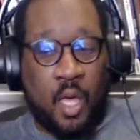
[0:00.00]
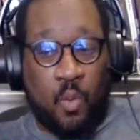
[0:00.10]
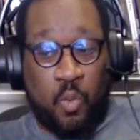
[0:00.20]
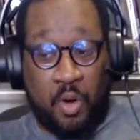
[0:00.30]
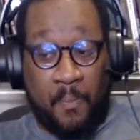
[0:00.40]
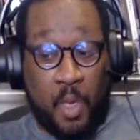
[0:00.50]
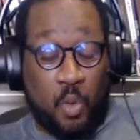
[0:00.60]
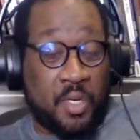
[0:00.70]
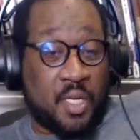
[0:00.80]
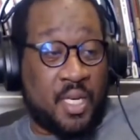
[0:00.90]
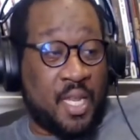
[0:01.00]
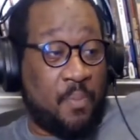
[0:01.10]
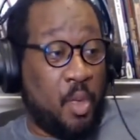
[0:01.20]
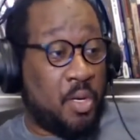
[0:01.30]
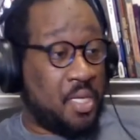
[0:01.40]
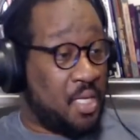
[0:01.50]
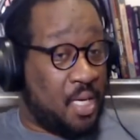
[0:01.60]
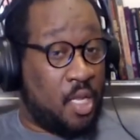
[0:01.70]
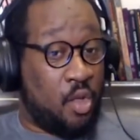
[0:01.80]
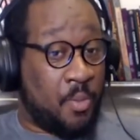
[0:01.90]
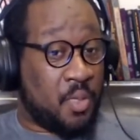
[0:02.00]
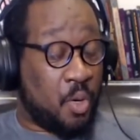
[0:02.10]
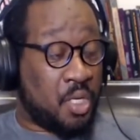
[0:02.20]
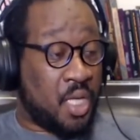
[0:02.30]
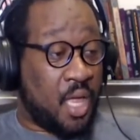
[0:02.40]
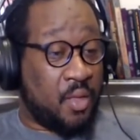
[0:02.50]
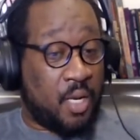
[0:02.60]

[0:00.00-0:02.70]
were mut- did mutants and inhumans work together?